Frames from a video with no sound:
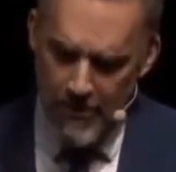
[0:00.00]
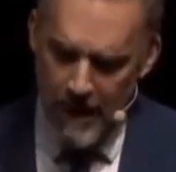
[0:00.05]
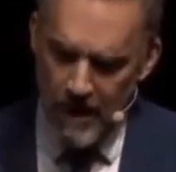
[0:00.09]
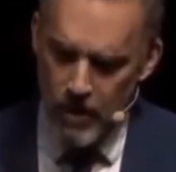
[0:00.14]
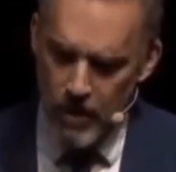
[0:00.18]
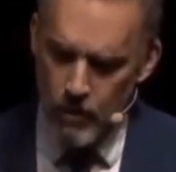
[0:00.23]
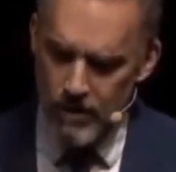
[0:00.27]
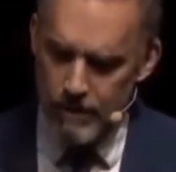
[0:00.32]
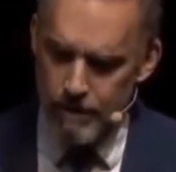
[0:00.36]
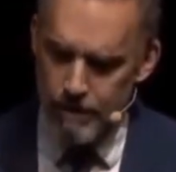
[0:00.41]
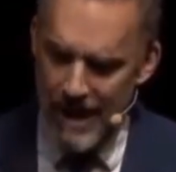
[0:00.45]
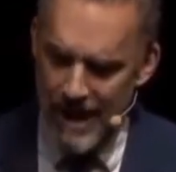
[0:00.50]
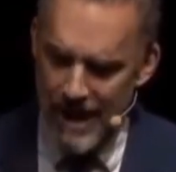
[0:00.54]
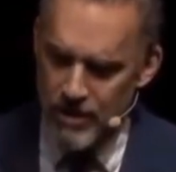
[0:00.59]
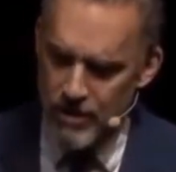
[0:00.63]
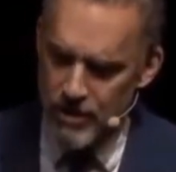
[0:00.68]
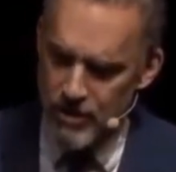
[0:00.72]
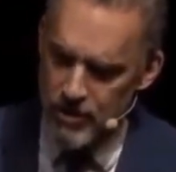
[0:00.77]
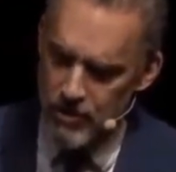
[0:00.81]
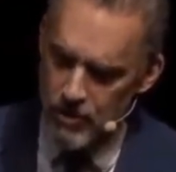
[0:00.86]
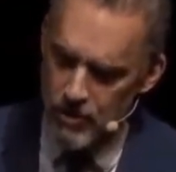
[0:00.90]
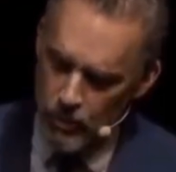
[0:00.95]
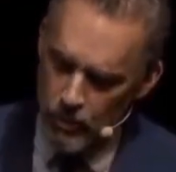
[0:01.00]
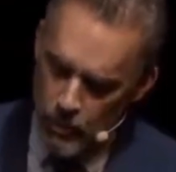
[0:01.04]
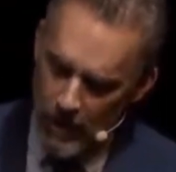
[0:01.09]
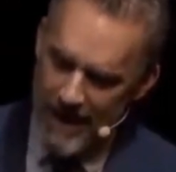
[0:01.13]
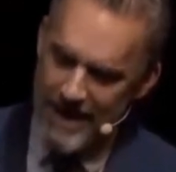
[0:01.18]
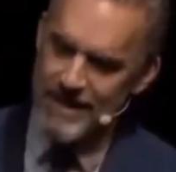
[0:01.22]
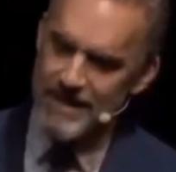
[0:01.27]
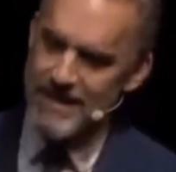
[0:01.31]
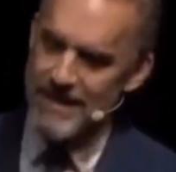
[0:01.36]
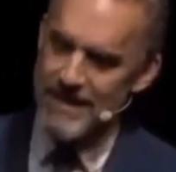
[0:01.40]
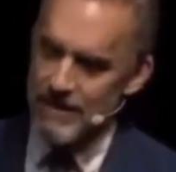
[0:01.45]
who had managed to
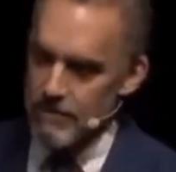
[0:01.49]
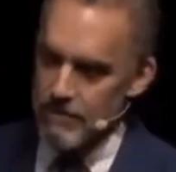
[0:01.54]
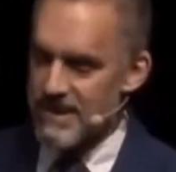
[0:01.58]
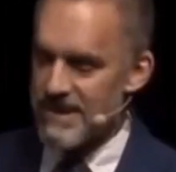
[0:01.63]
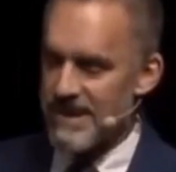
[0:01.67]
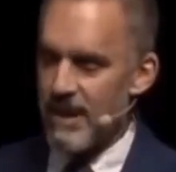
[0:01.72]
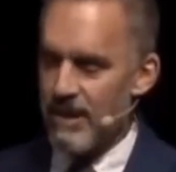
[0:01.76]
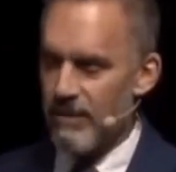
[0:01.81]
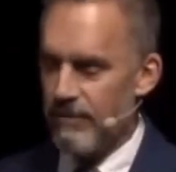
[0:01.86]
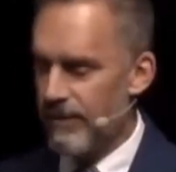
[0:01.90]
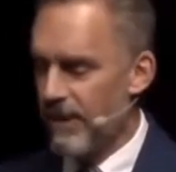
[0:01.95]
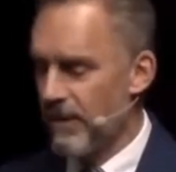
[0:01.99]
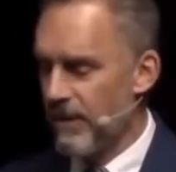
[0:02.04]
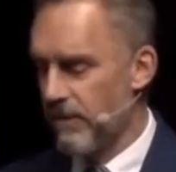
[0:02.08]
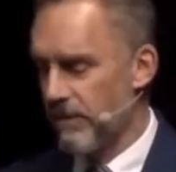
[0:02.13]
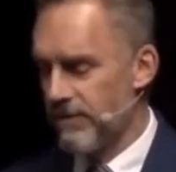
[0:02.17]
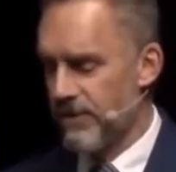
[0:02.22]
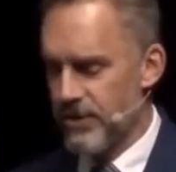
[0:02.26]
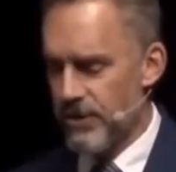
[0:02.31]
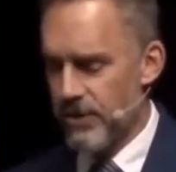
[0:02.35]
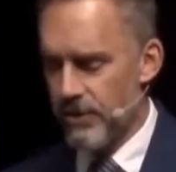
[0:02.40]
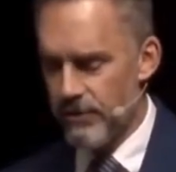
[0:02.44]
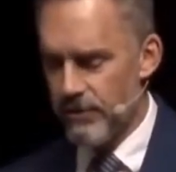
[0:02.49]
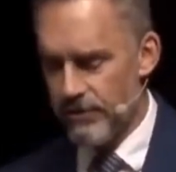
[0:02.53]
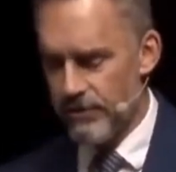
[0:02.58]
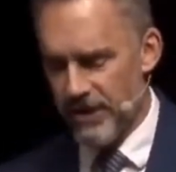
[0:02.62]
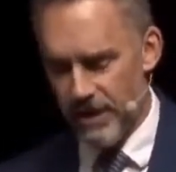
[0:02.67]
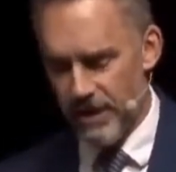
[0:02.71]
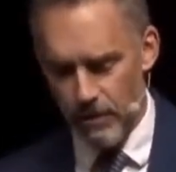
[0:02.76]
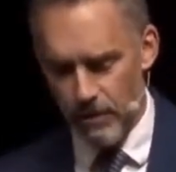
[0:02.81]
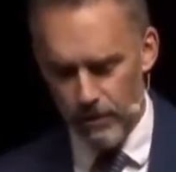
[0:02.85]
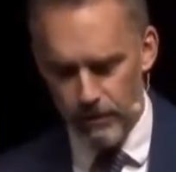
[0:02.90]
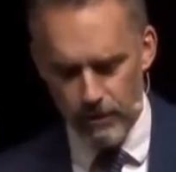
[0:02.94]
raise themselves out of
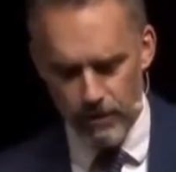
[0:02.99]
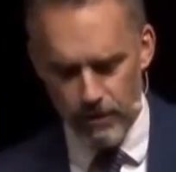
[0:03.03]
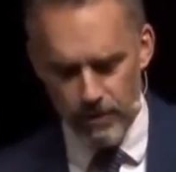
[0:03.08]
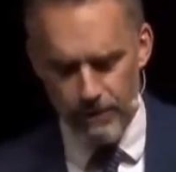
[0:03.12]
serfdom over a